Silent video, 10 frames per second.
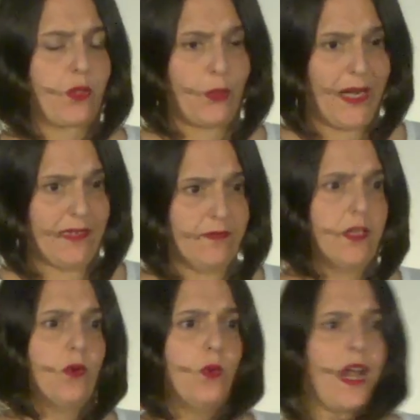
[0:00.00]
threat,
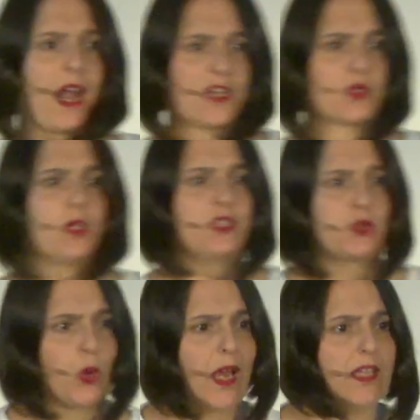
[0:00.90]
we are actually
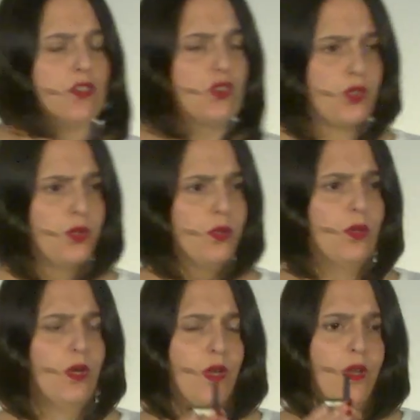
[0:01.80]
trying to